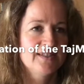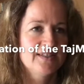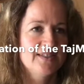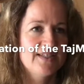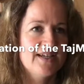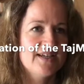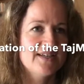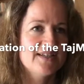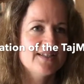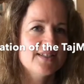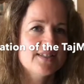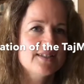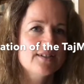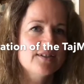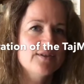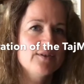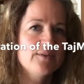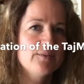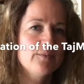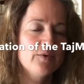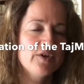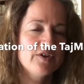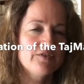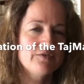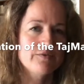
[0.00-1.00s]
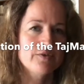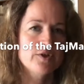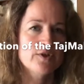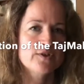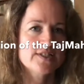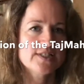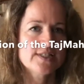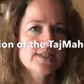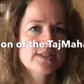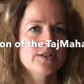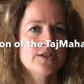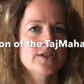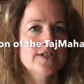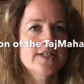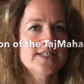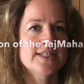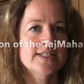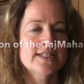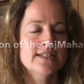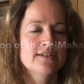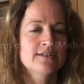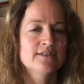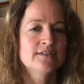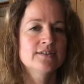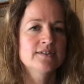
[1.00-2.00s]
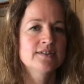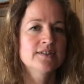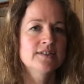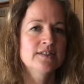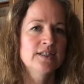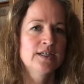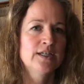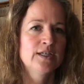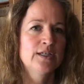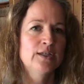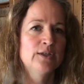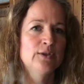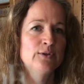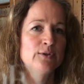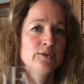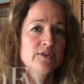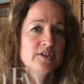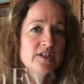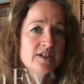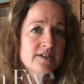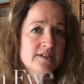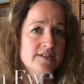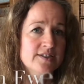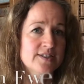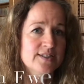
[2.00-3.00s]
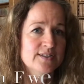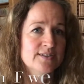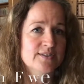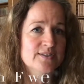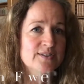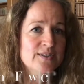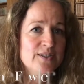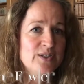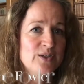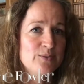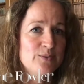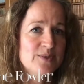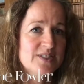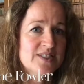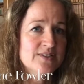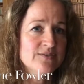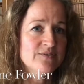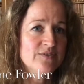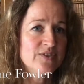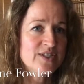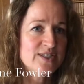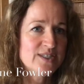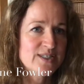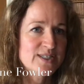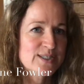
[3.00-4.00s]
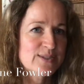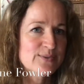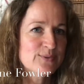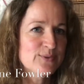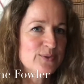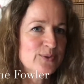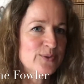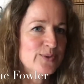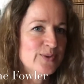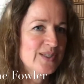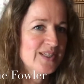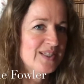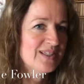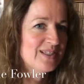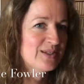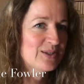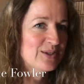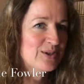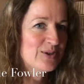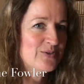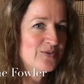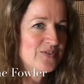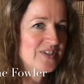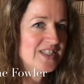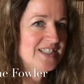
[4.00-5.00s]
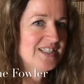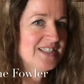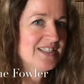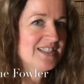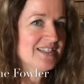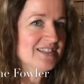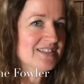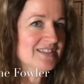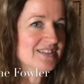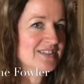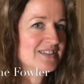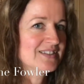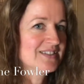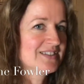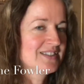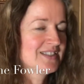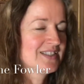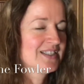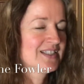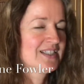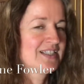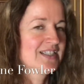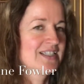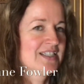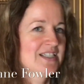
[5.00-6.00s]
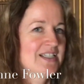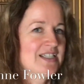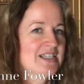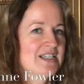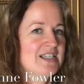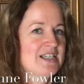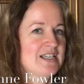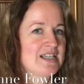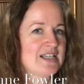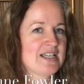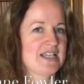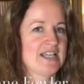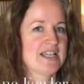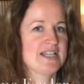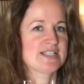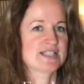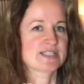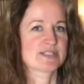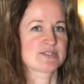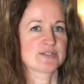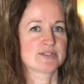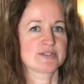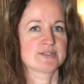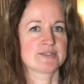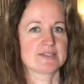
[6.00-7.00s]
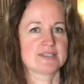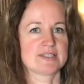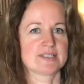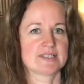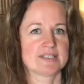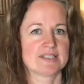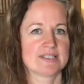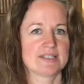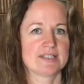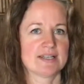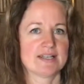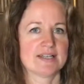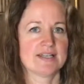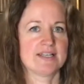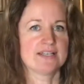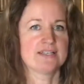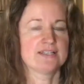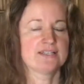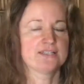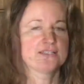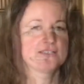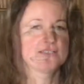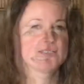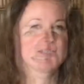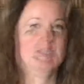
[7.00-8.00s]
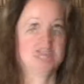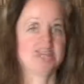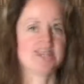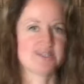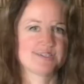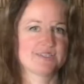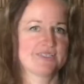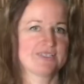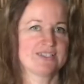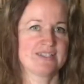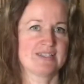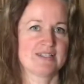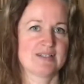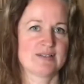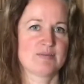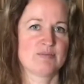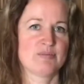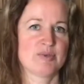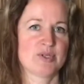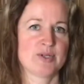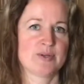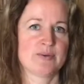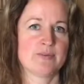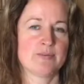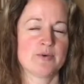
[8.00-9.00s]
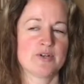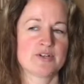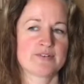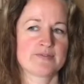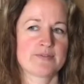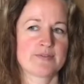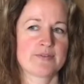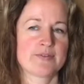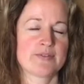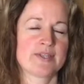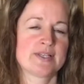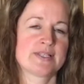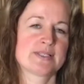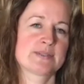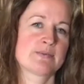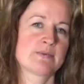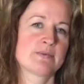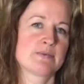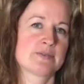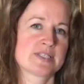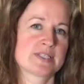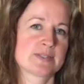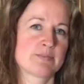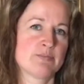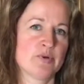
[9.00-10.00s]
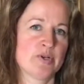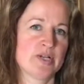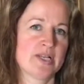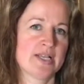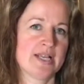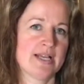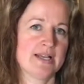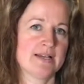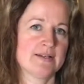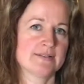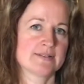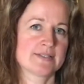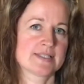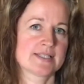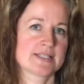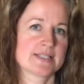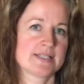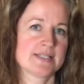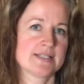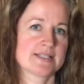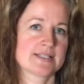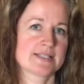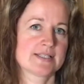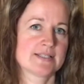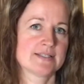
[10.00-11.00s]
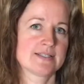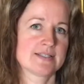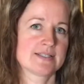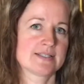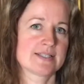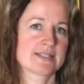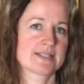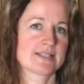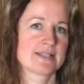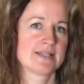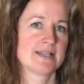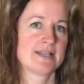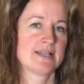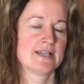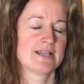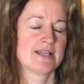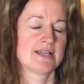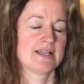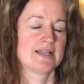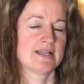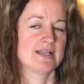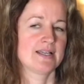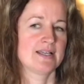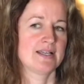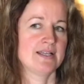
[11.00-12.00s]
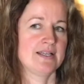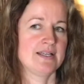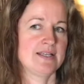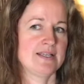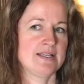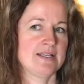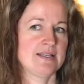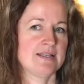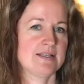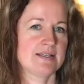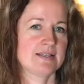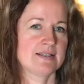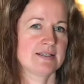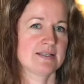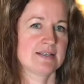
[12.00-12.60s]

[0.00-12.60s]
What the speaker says: Yes, so we're concentrating on Lord Curzon, who was the Viceroy of India. He's got a collection, but one of the things we want to bring out is that he